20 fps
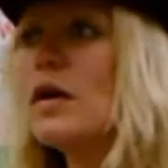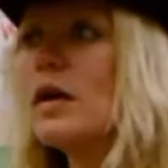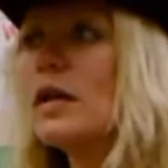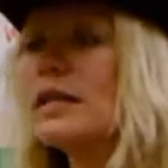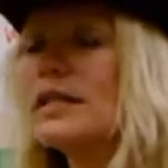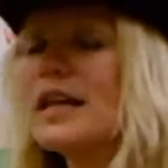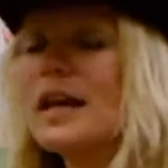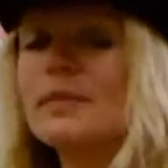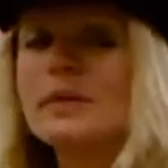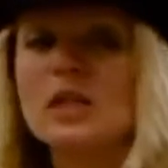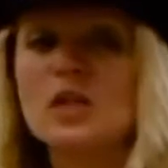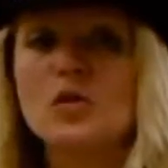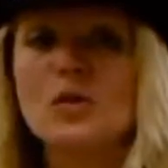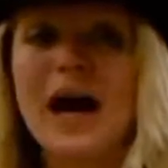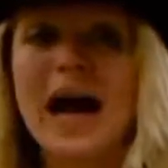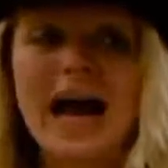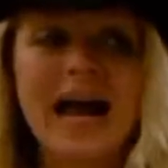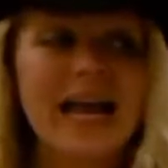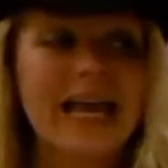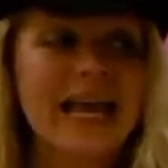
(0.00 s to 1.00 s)

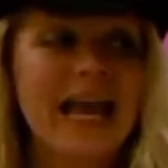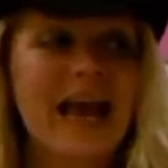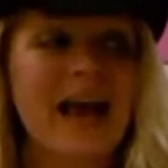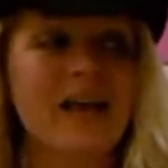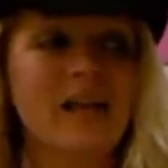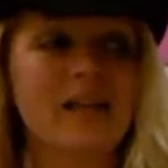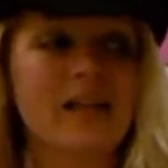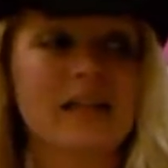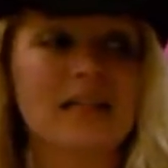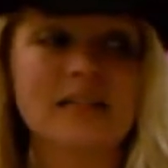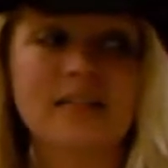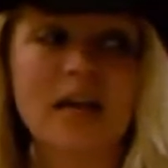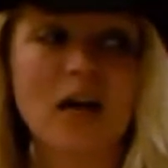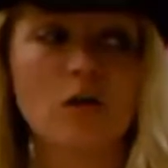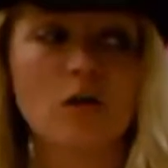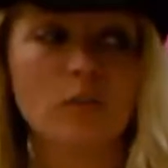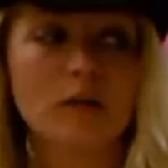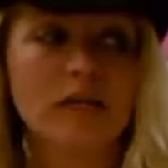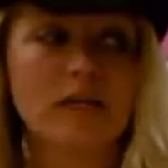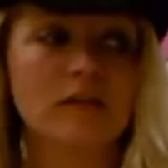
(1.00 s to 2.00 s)
W-I-L is how
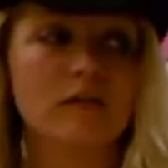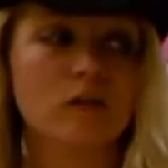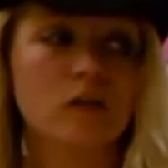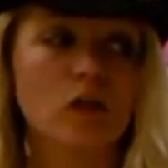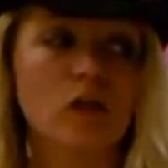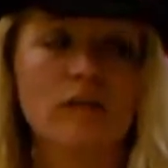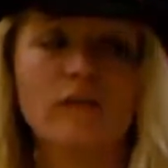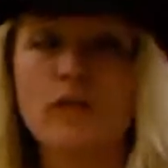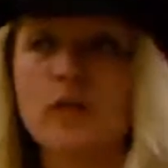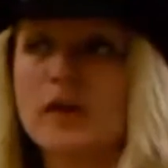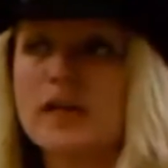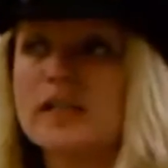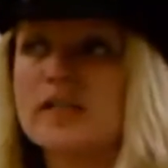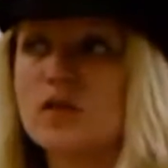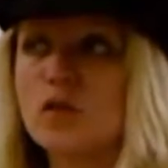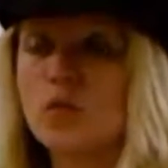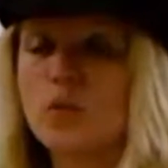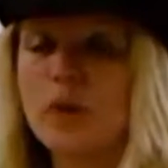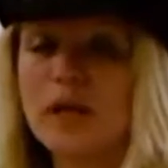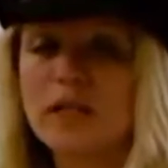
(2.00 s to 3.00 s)
we look for it.
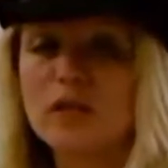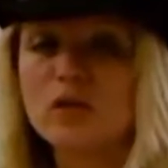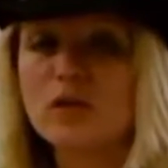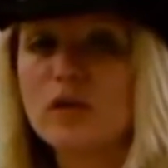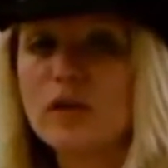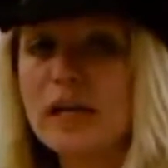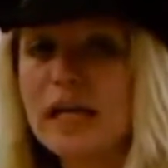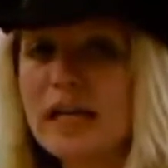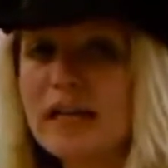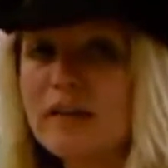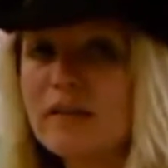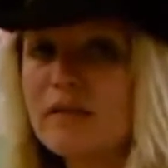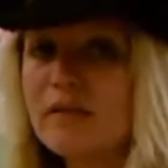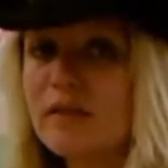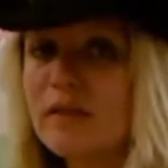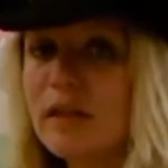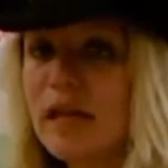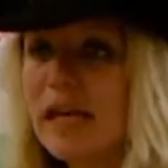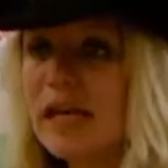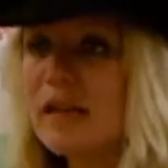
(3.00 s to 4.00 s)
So when you're
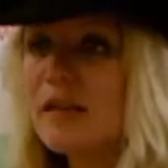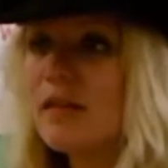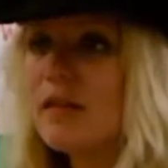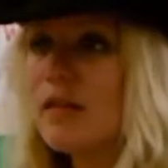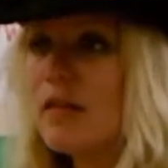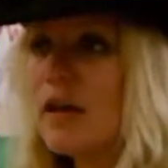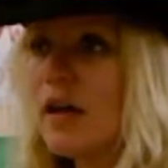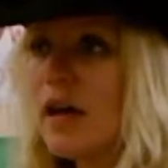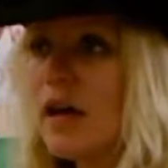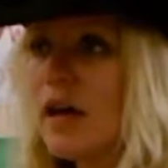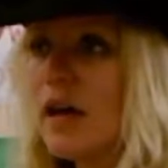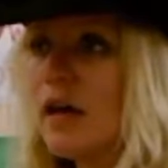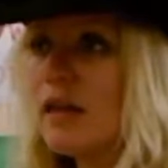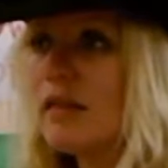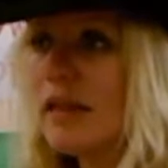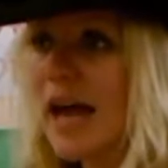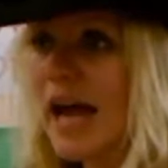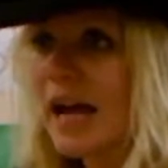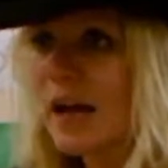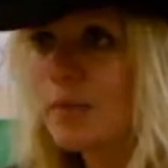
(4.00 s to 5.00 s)
in the
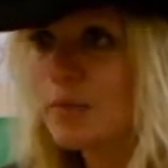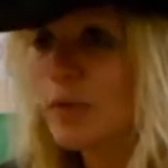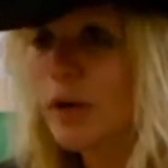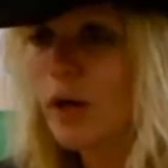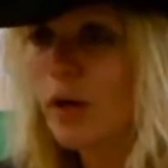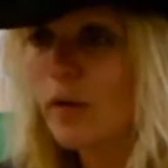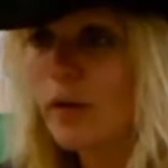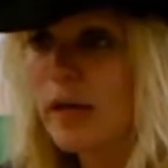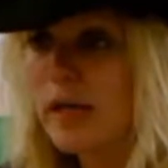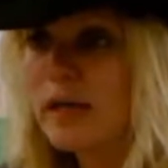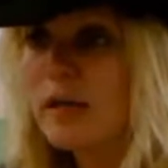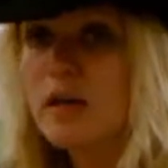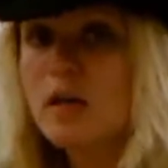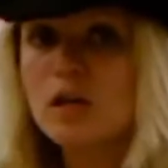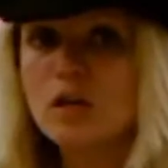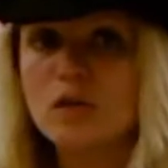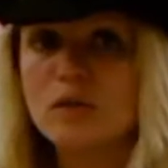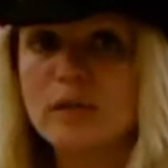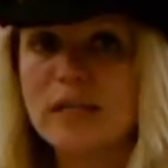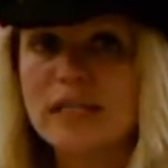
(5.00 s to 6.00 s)
library,
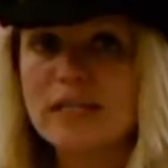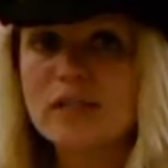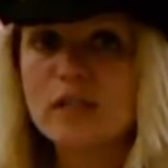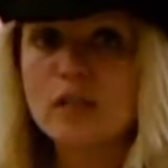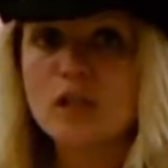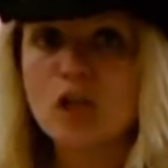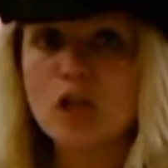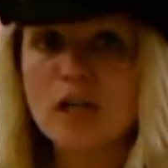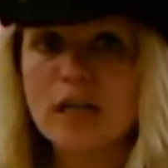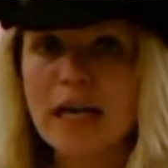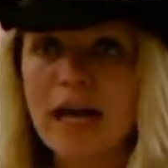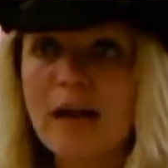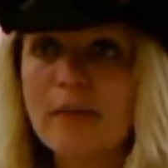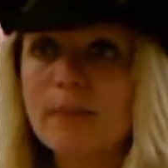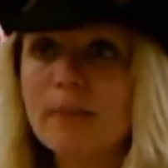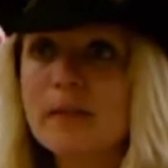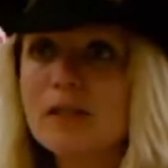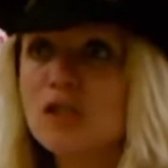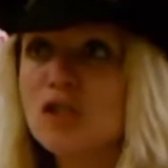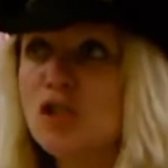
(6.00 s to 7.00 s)
you need to look
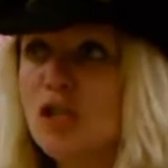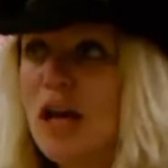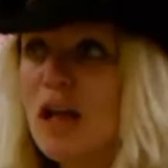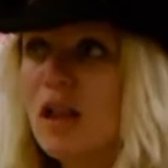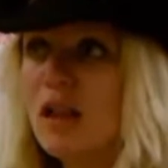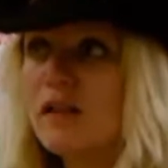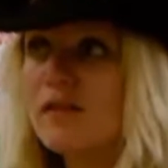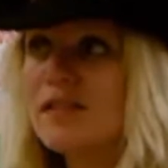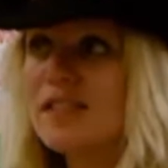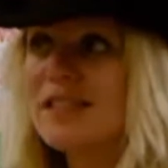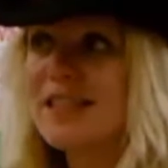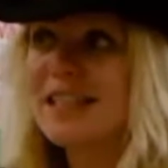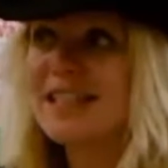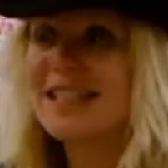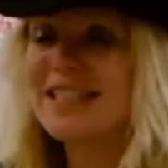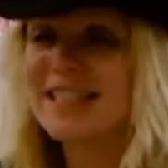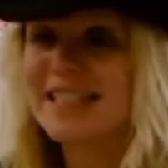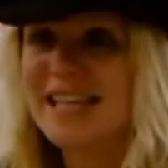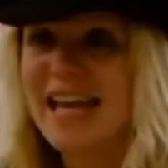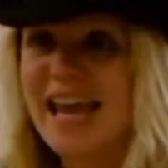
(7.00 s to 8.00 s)
at the shelves that
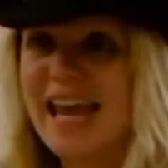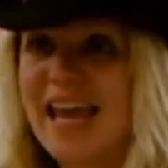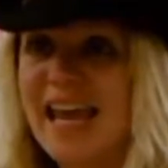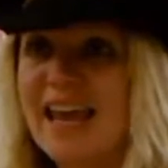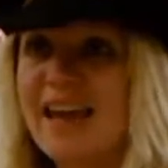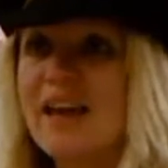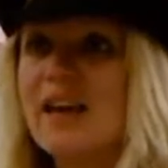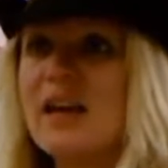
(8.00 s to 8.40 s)
say